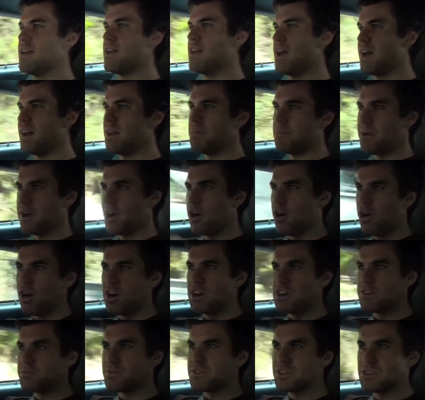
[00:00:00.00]
and then
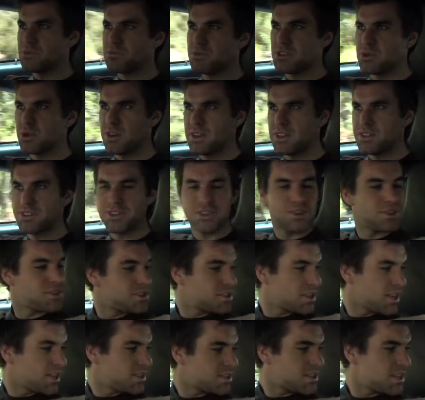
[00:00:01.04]
between the two
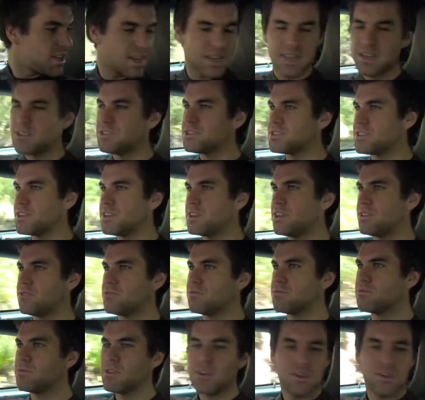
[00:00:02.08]
seats here there is a little